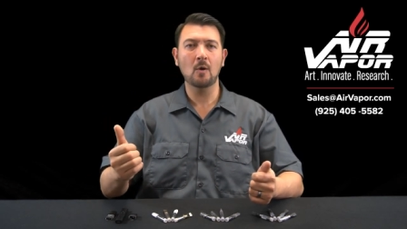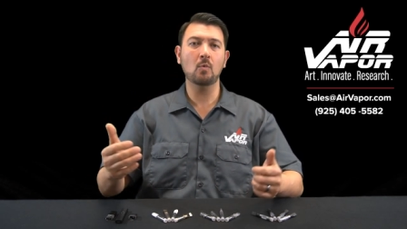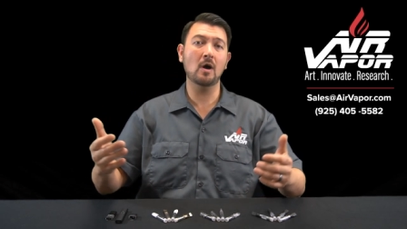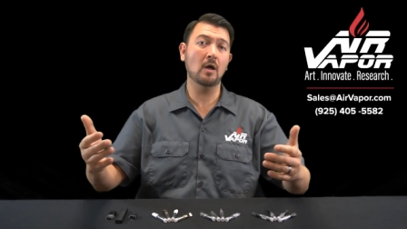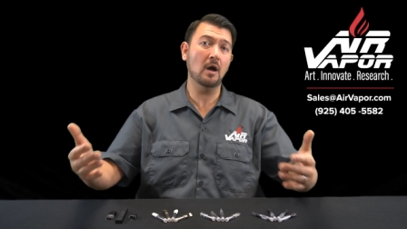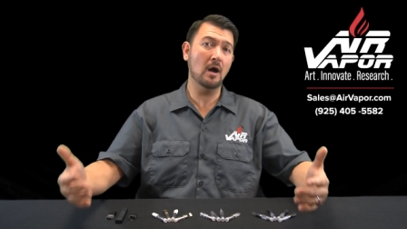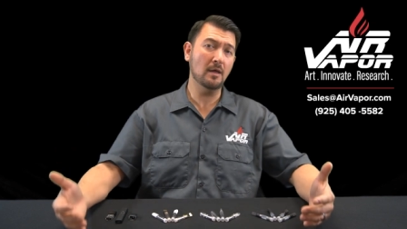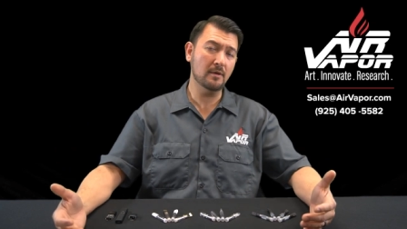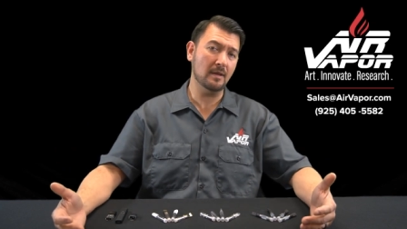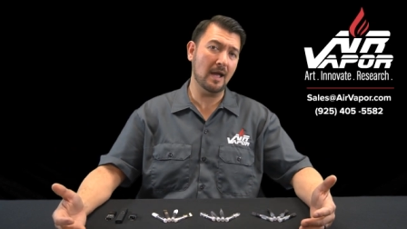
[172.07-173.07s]
while
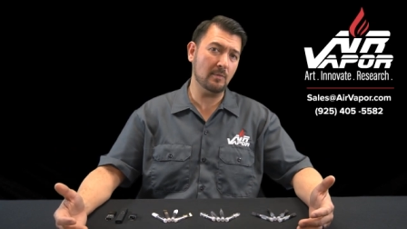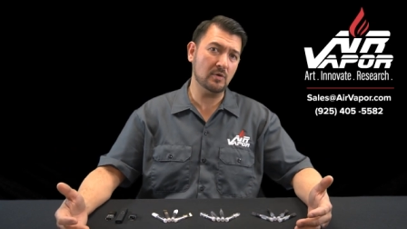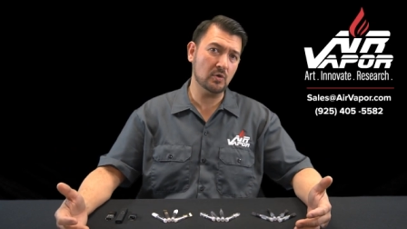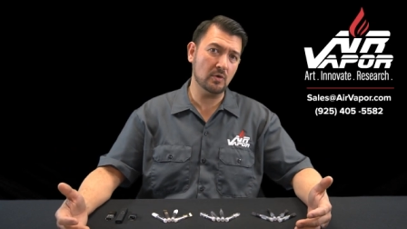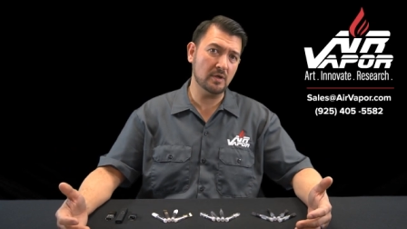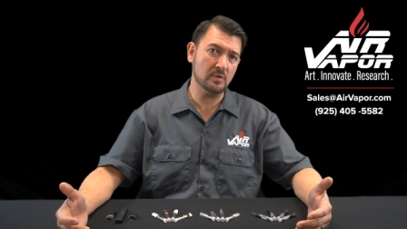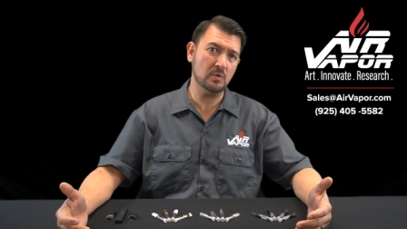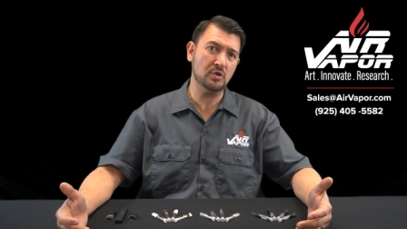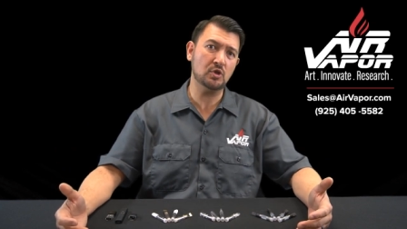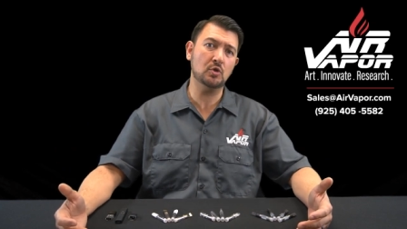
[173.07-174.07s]
other laboratories
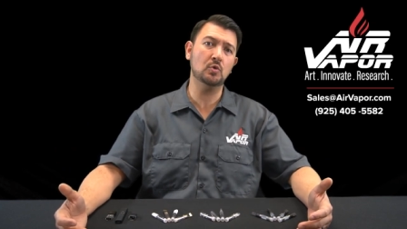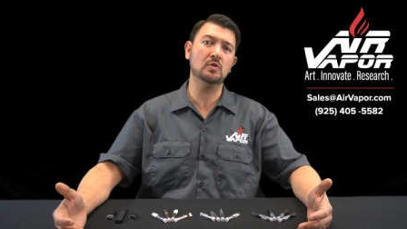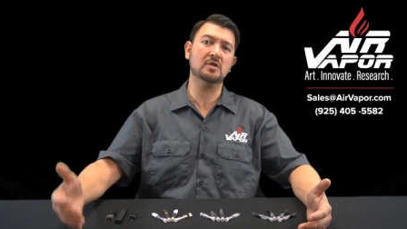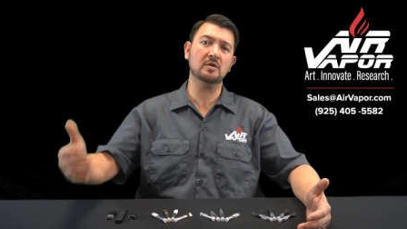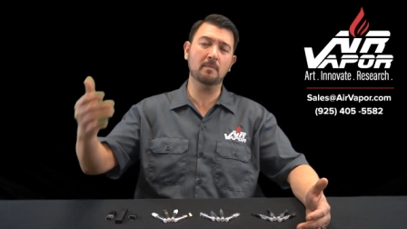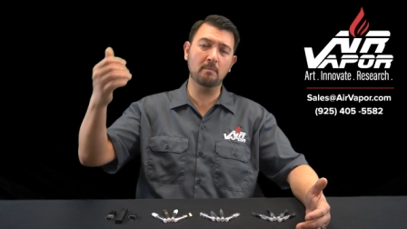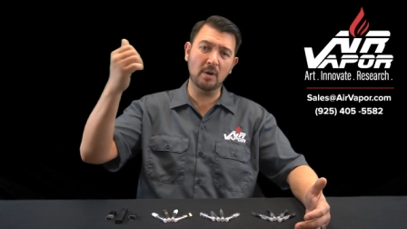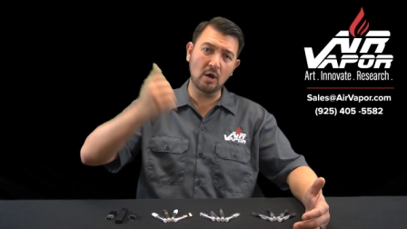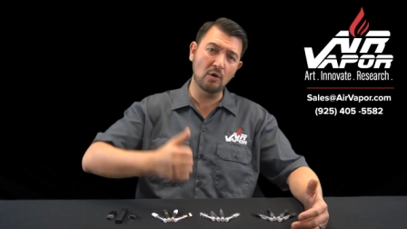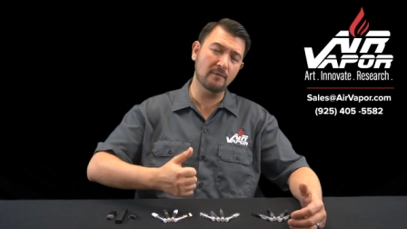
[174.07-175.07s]
will choose to
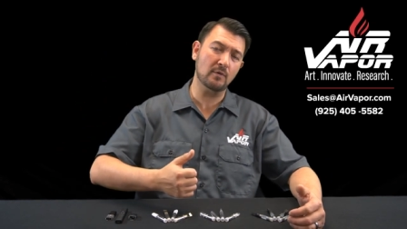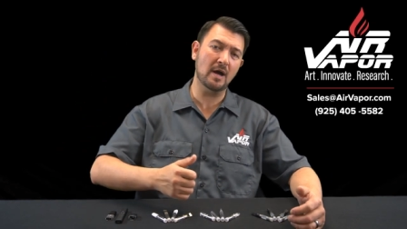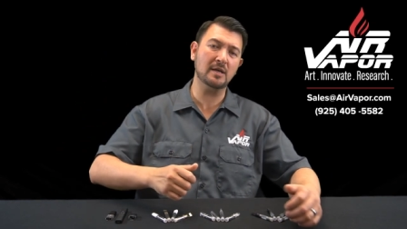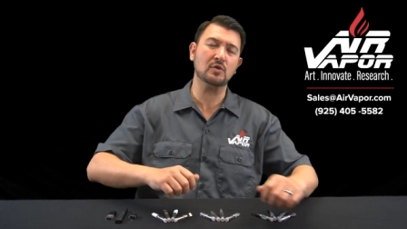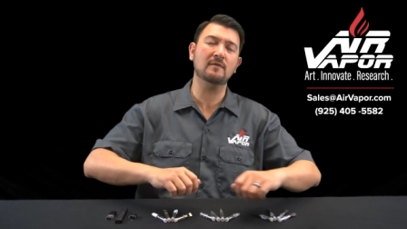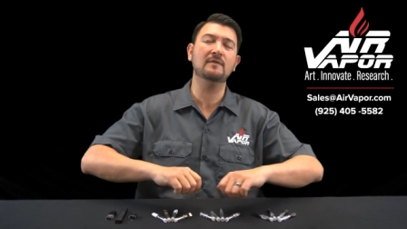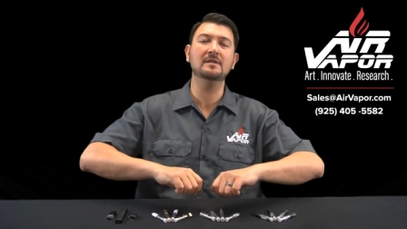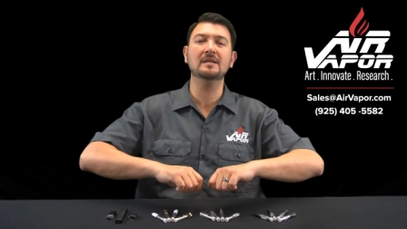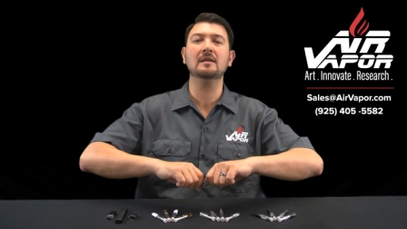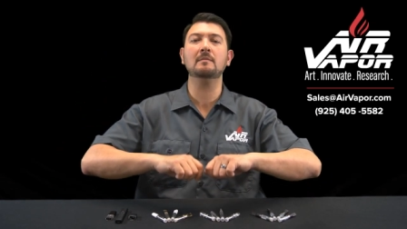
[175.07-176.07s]
pulverize or
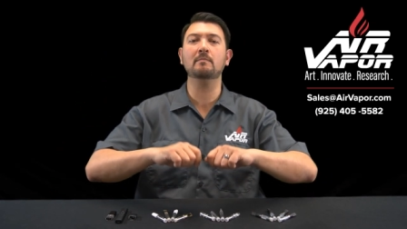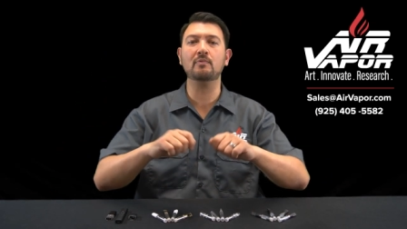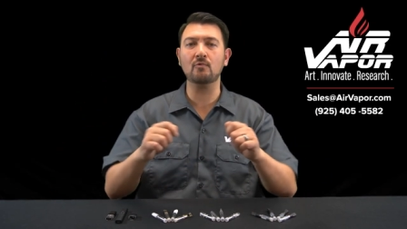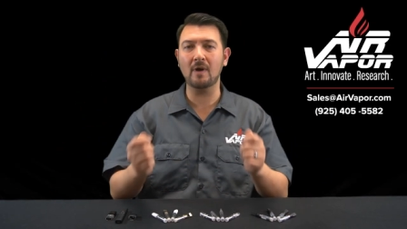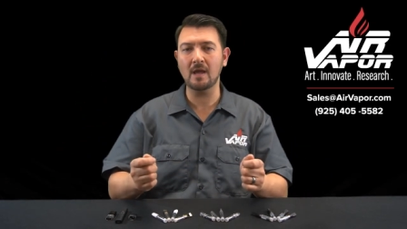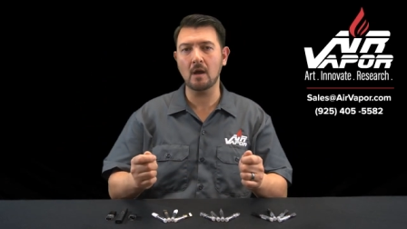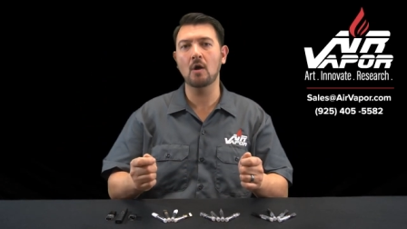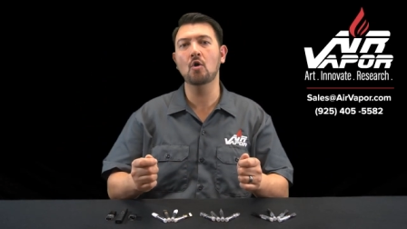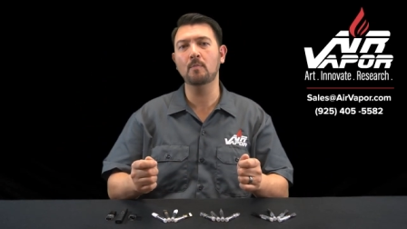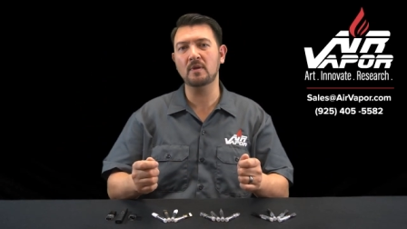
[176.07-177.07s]
physically break
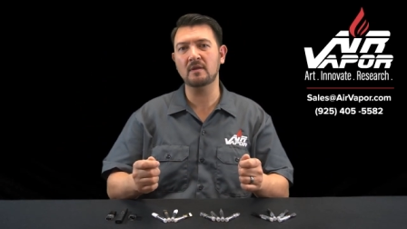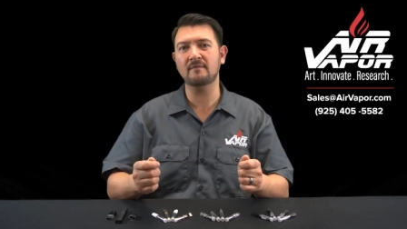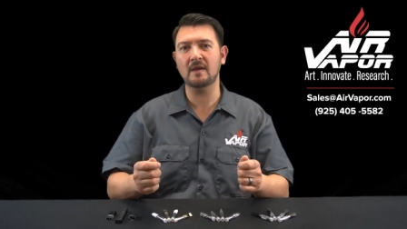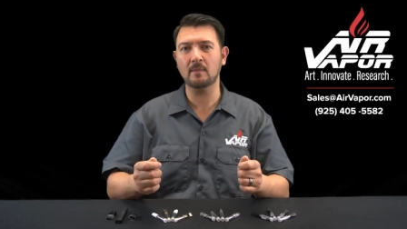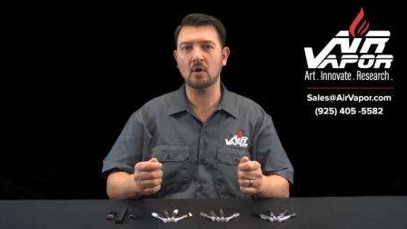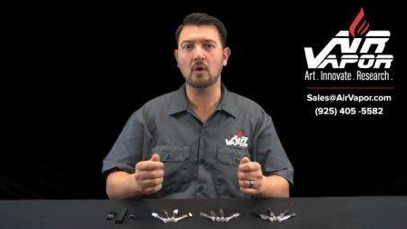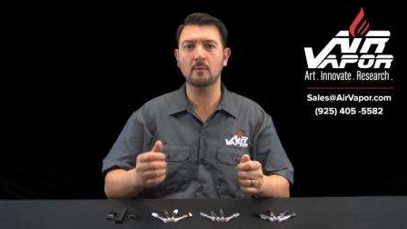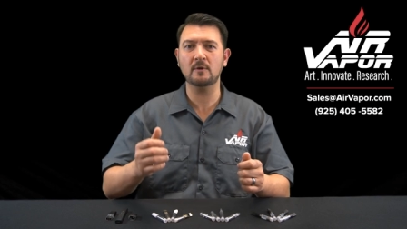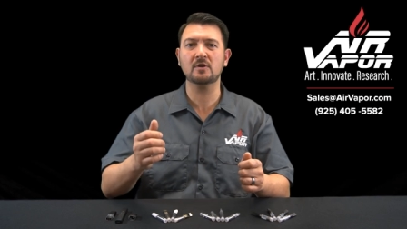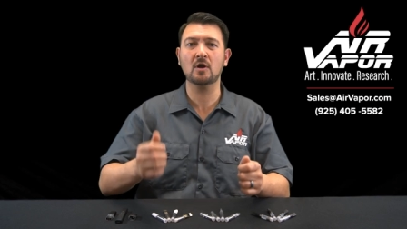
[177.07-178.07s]
open the vape
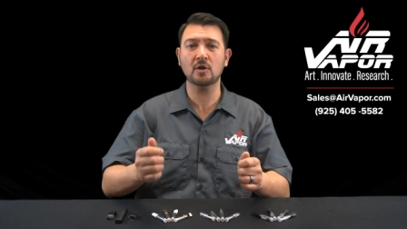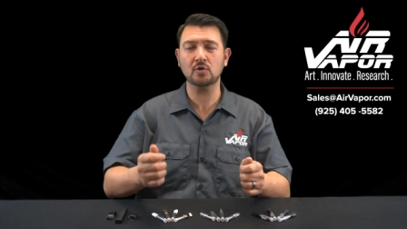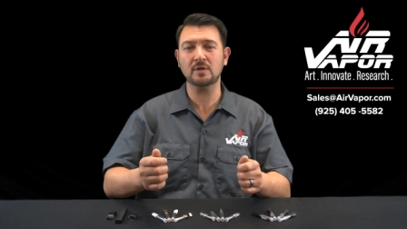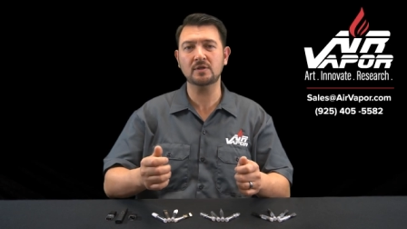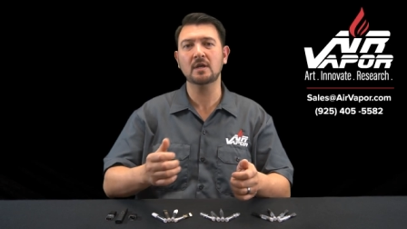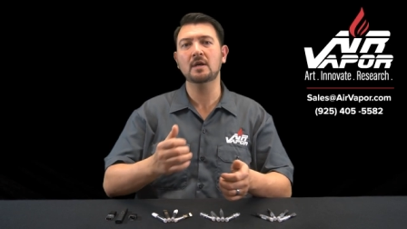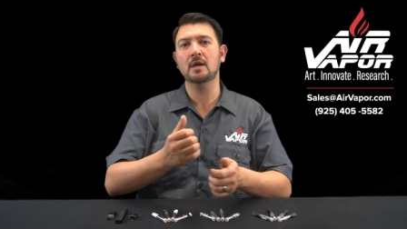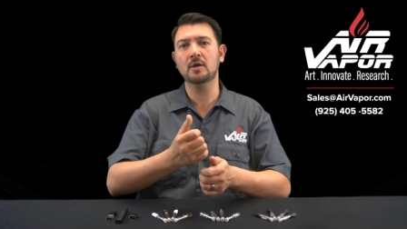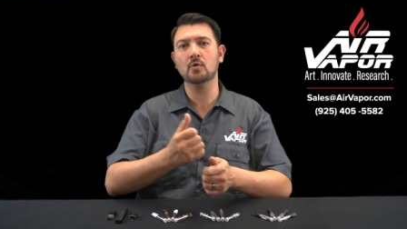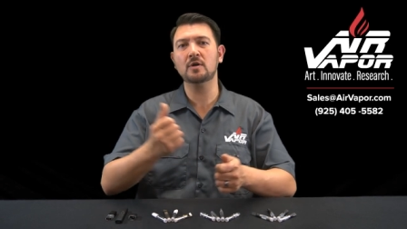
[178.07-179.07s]
car cartridge
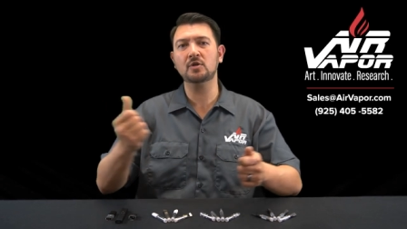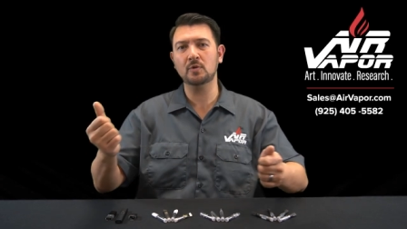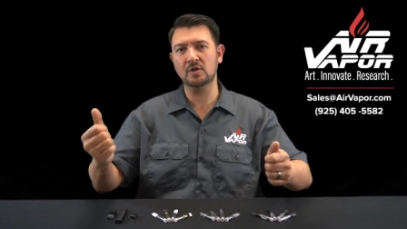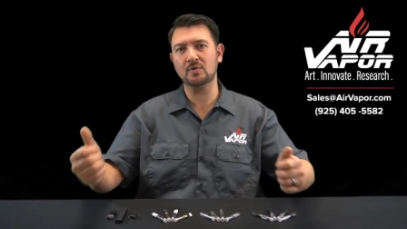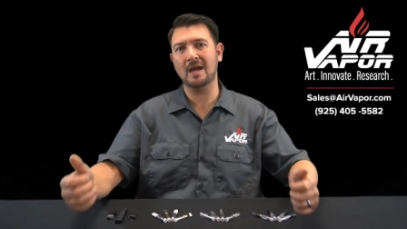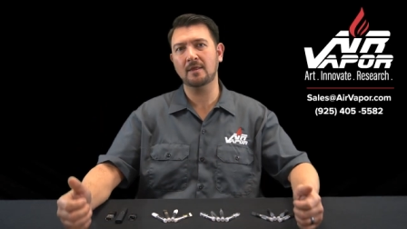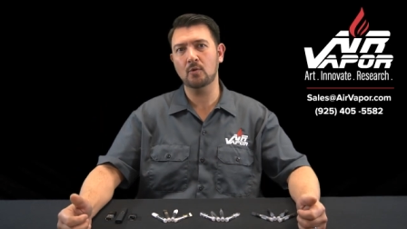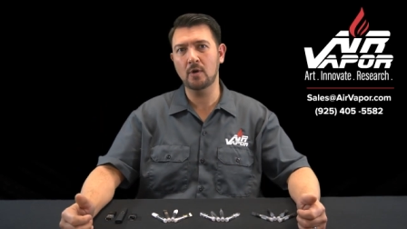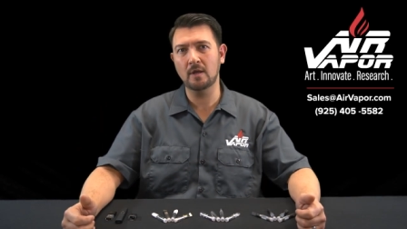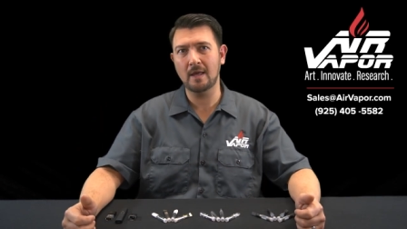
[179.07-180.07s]
in order to extract the
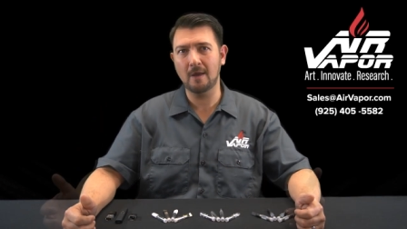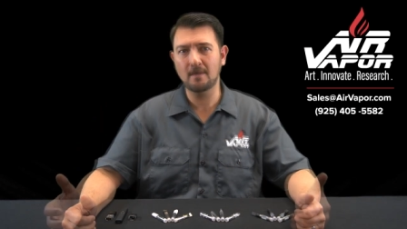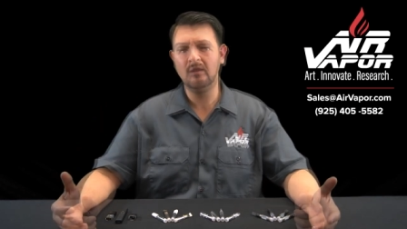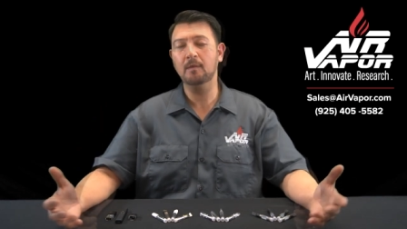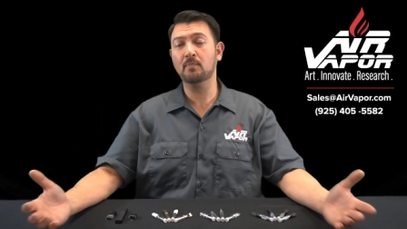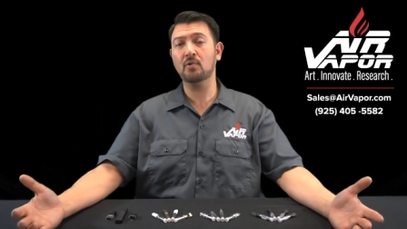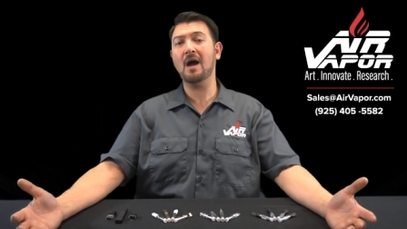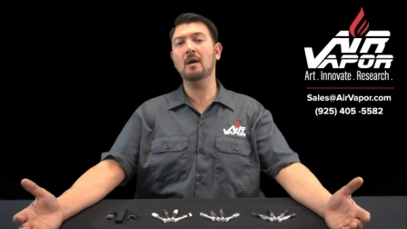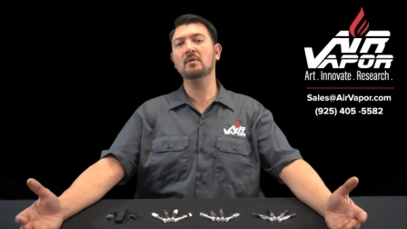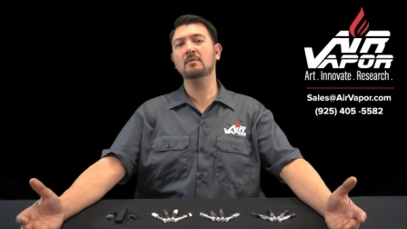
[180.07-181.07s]
oil out. The
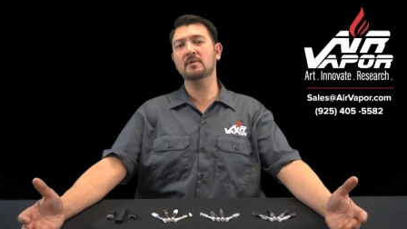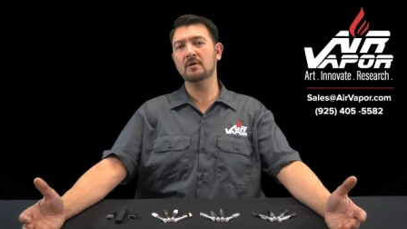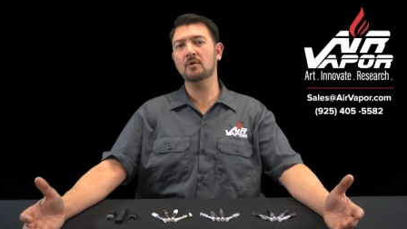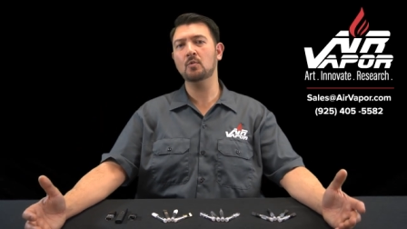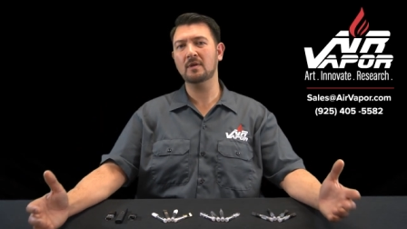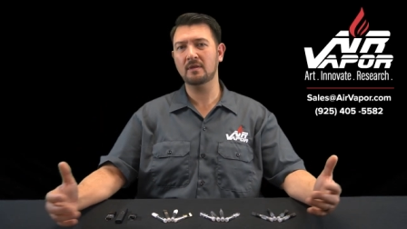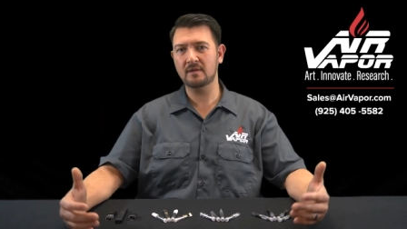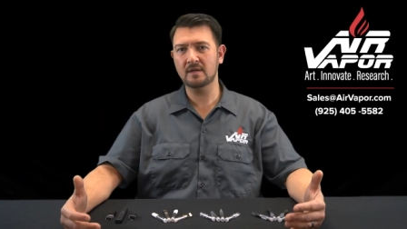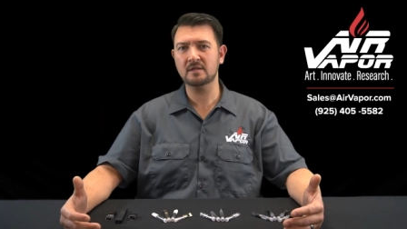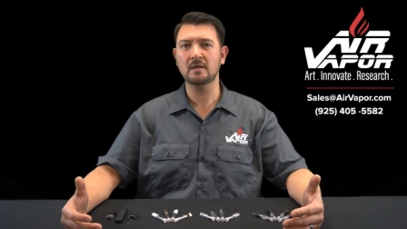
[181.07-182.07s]
problem, though, with
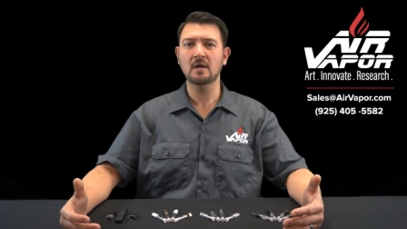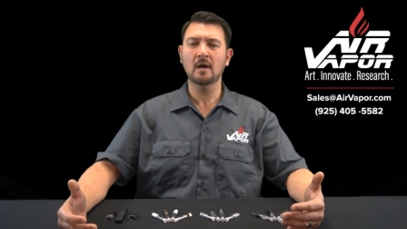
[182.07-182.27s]
this